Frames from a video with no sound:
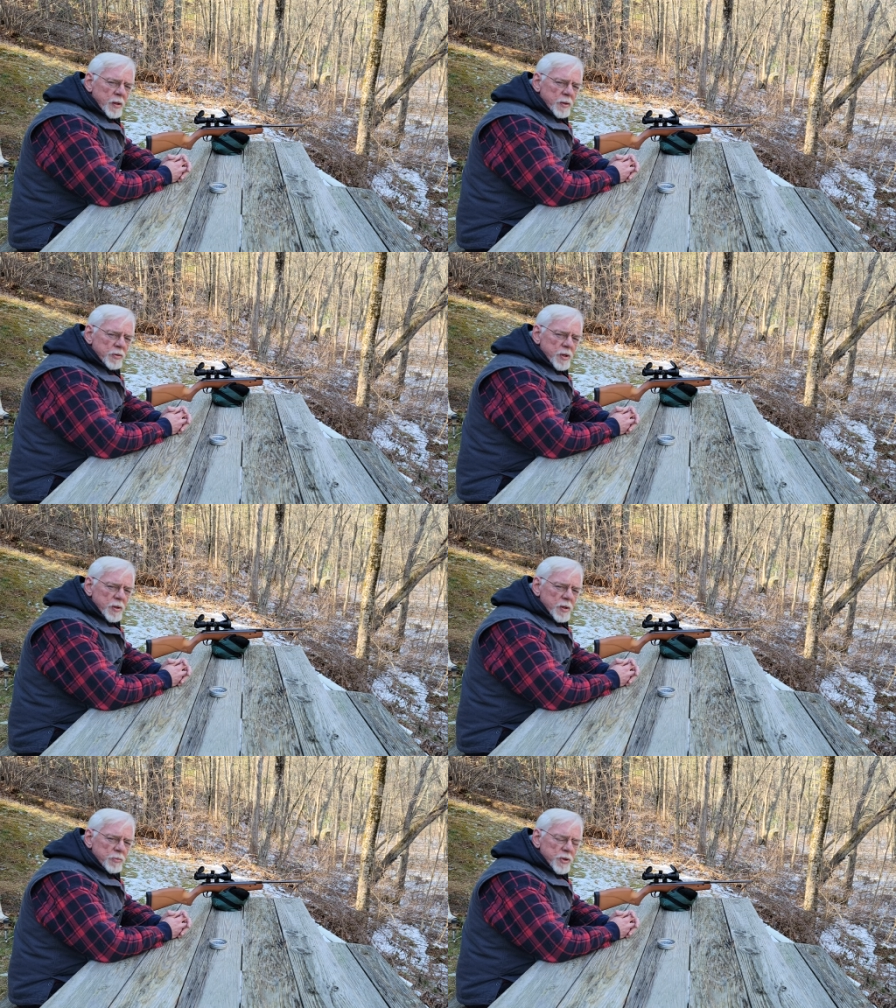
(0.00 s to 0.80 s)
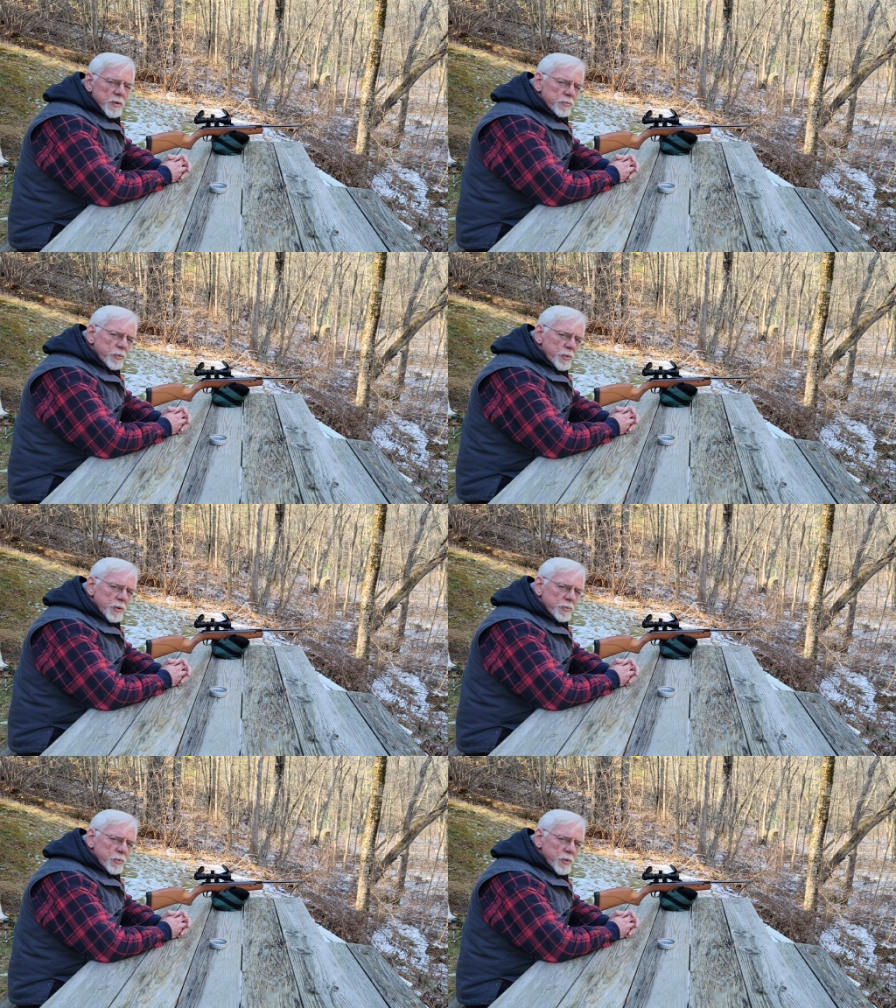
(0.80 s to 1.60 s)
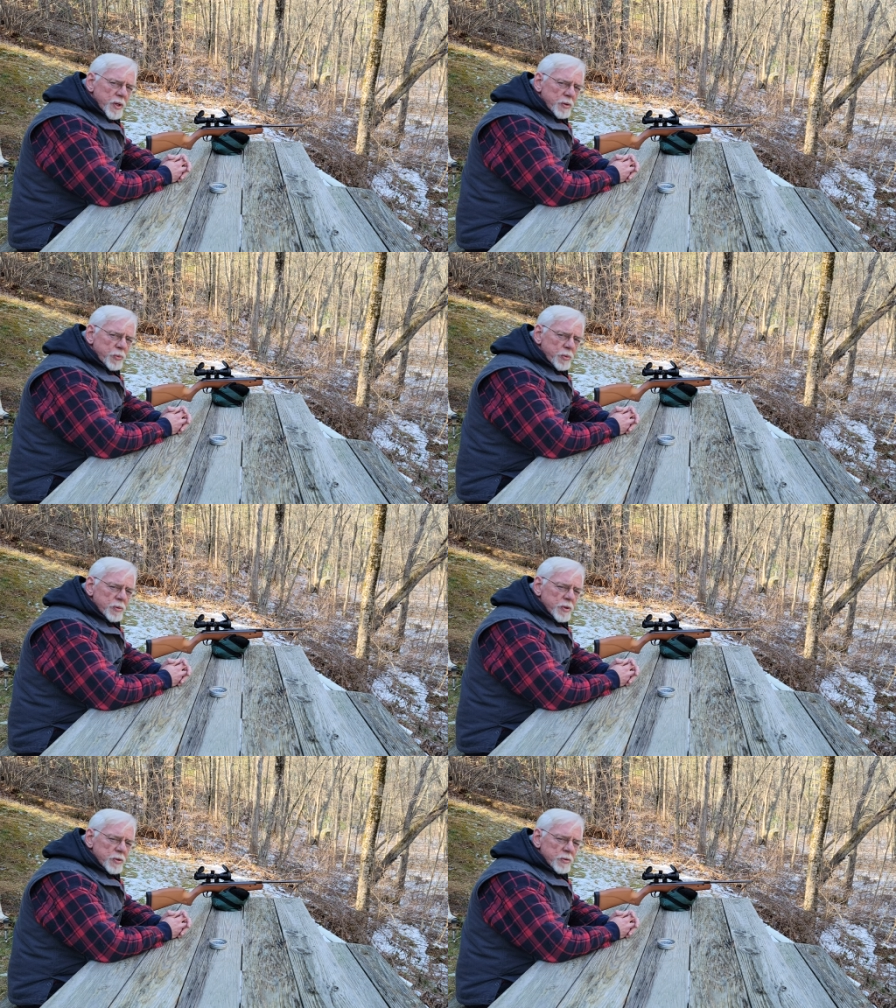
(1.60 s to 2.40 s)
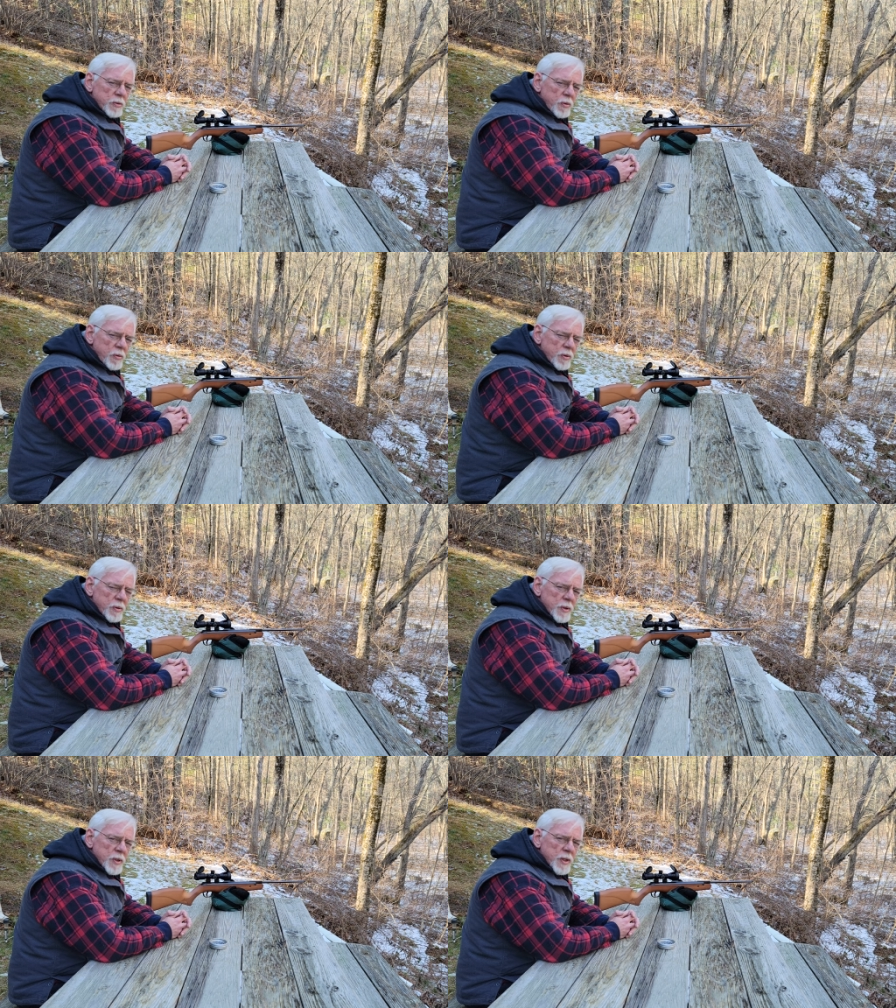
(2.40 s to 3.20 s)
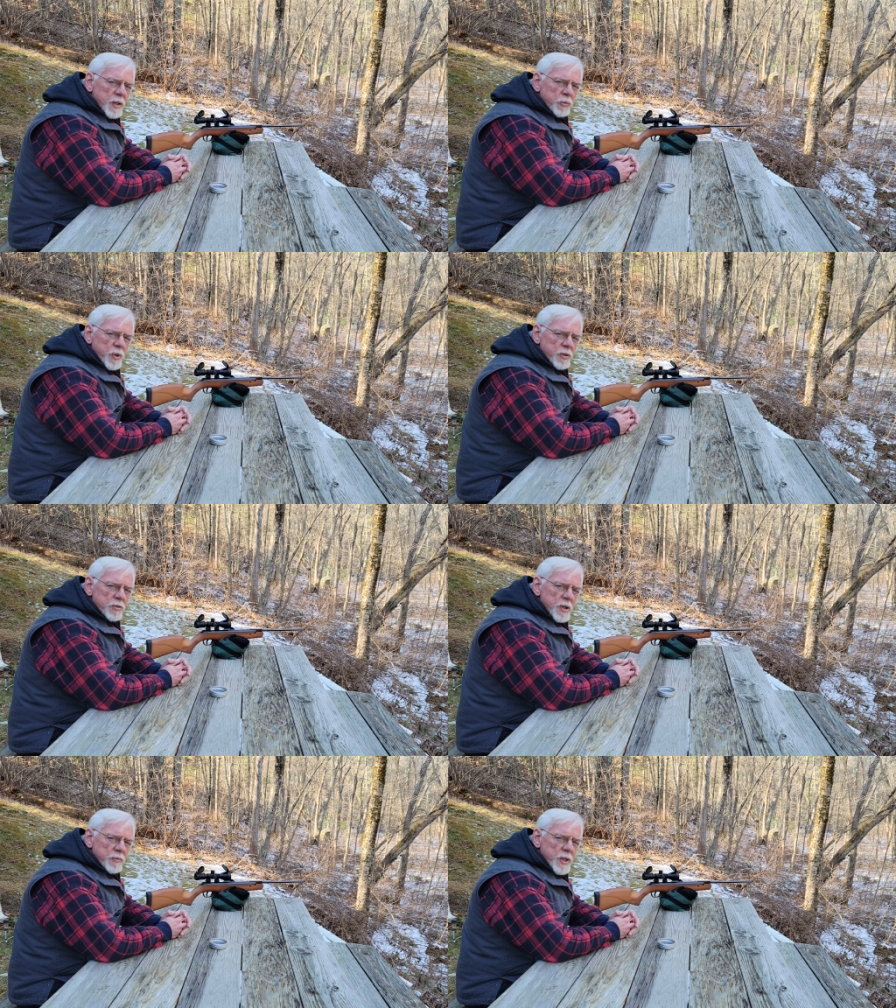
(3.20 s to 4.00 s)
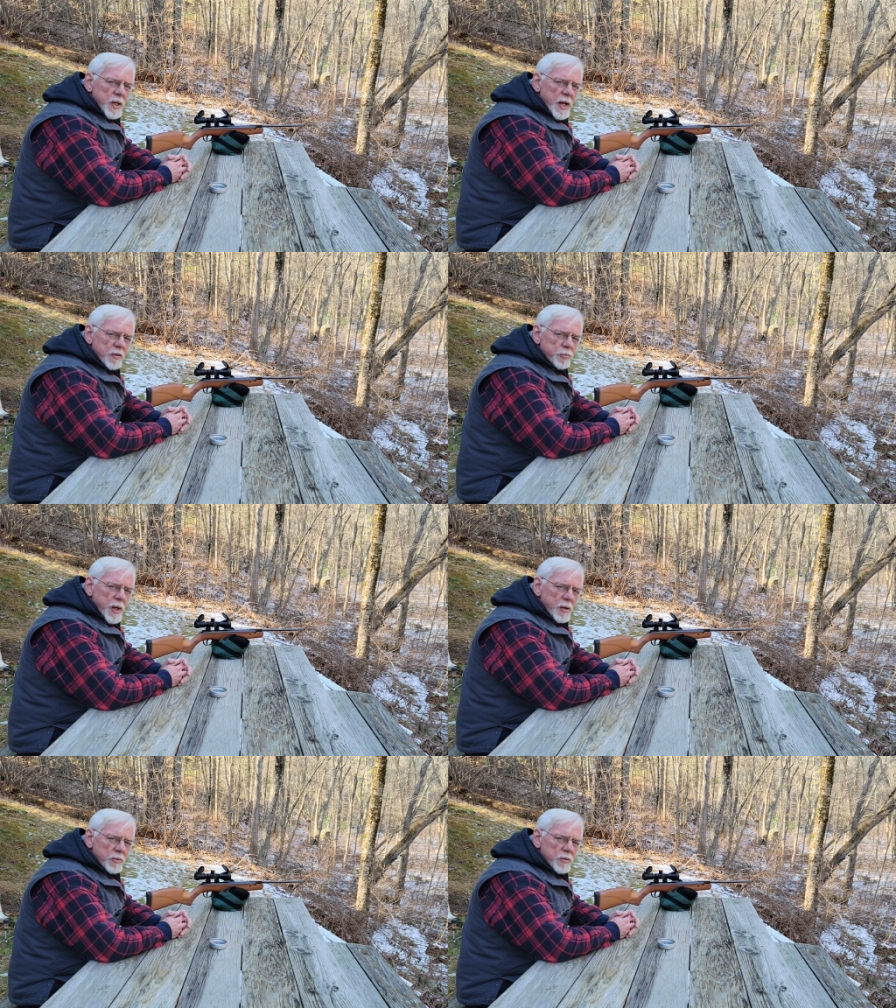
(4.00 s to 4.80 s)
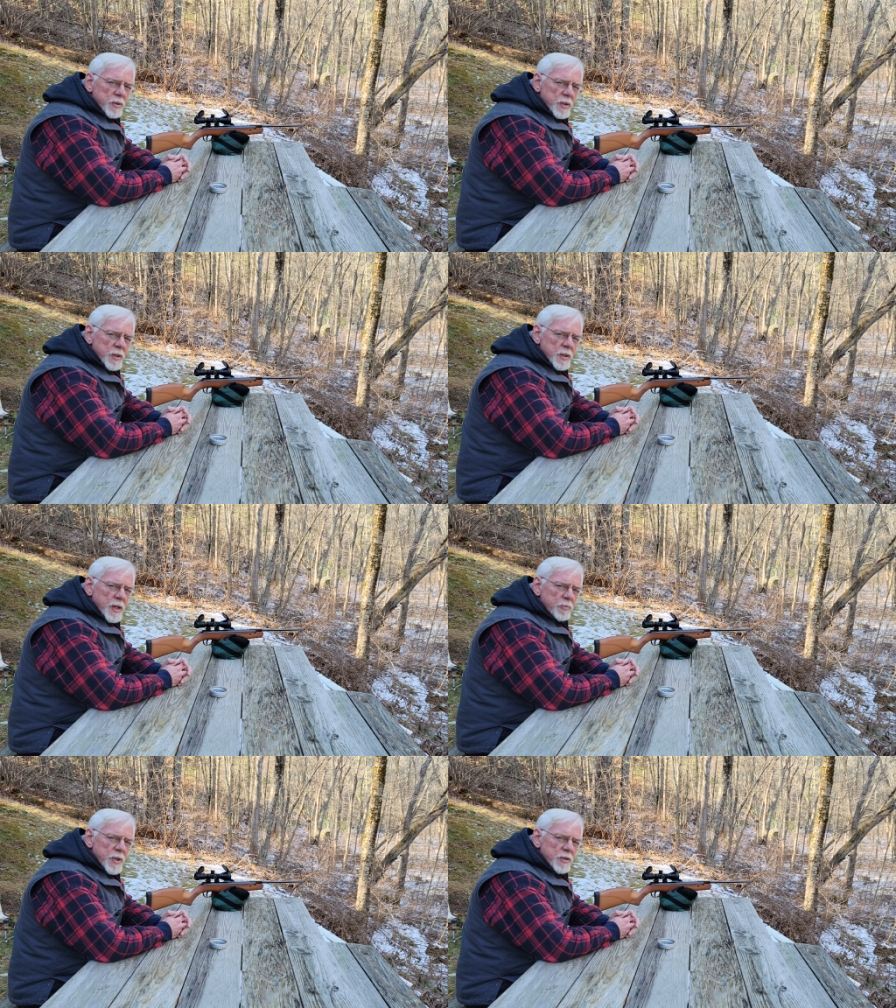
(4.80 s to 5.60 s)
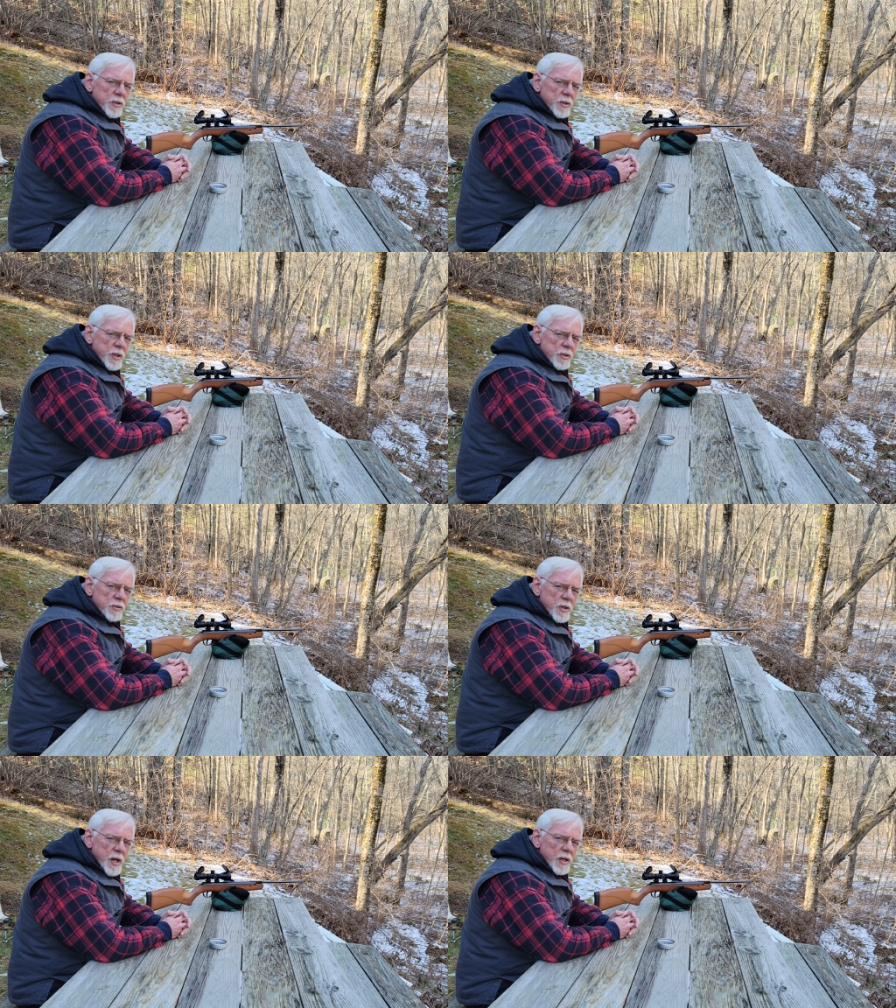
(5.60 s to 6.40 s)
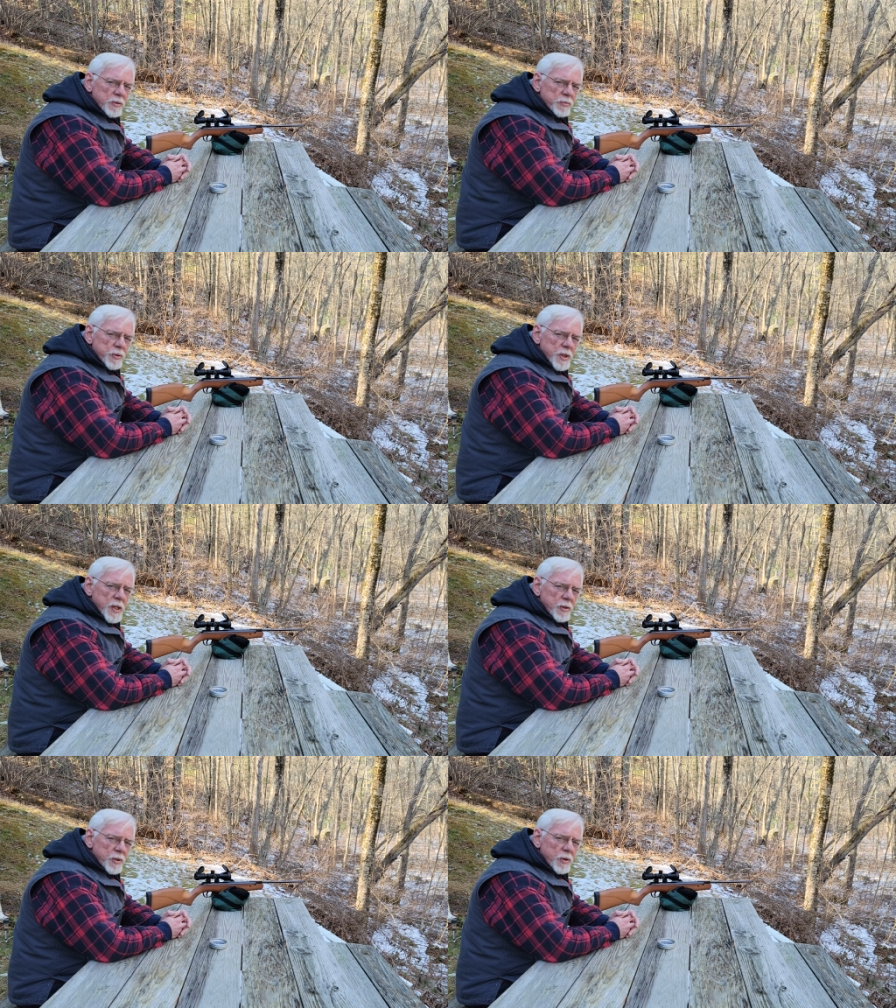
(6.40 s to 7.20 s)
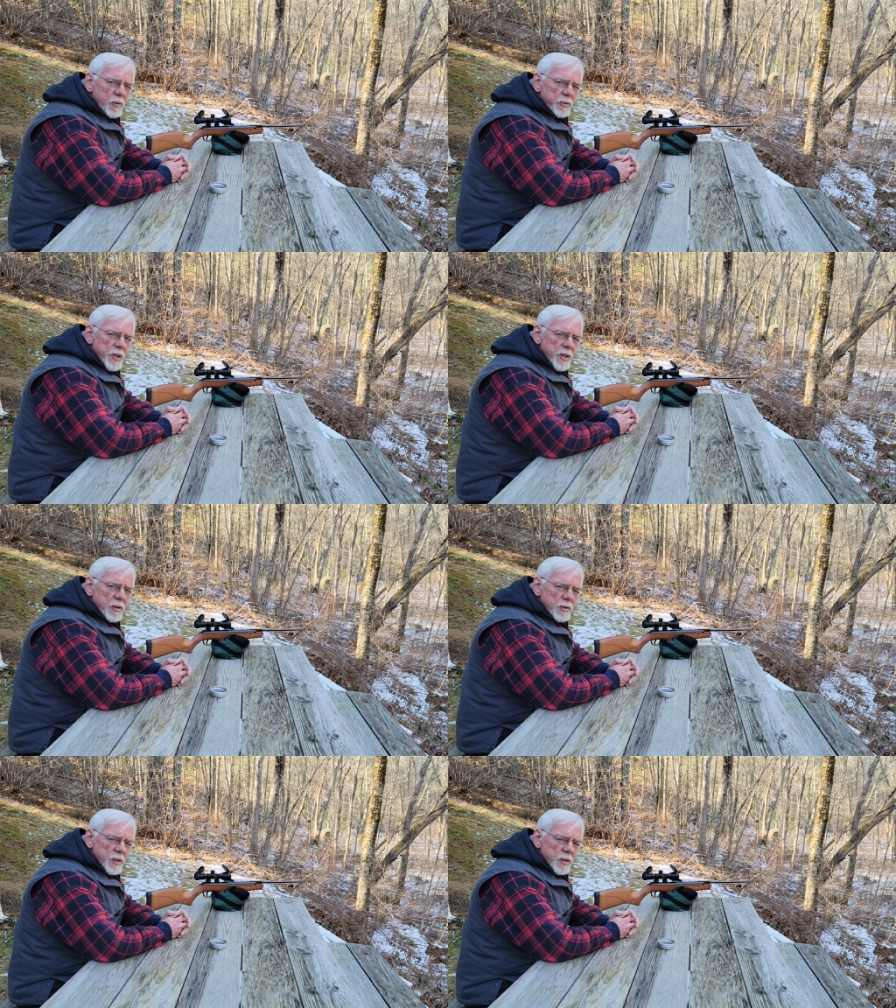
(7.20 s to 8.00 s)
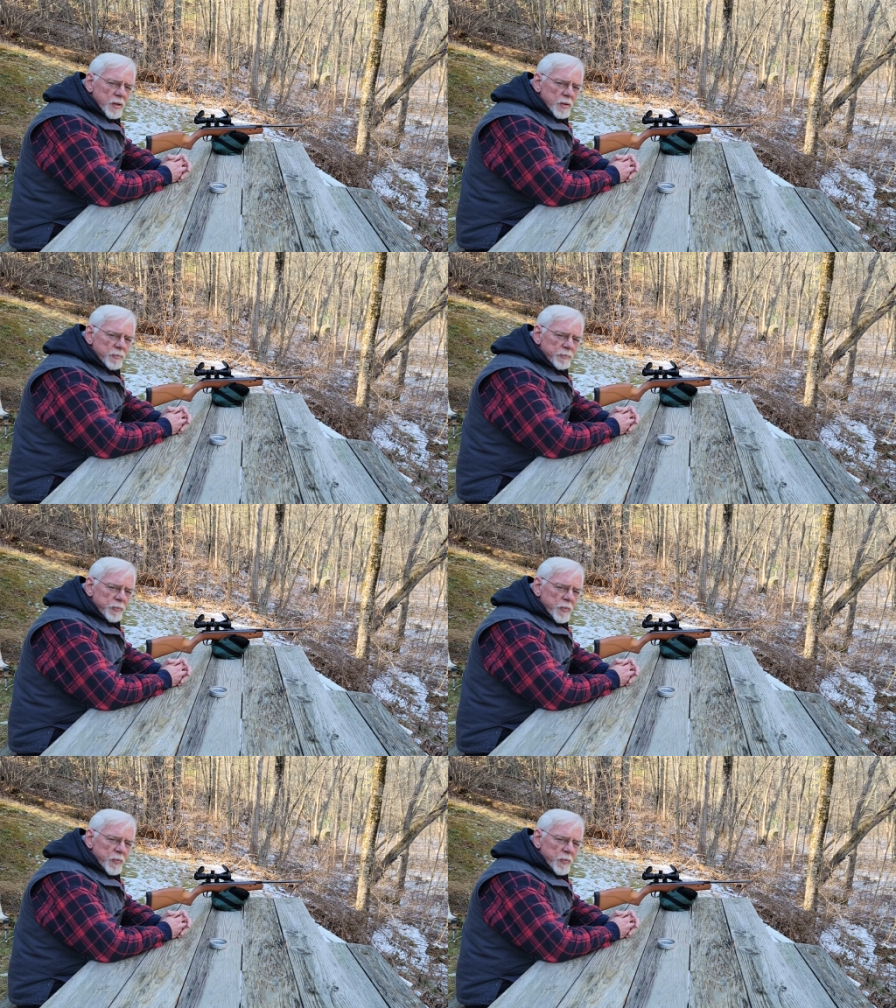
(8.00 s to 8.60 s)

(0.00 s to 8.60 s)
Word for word: This gun comes in at 44 and a quarter inches long and it weighs seven and a half pounds. That makes it a nice size for a carry all day hunting gun.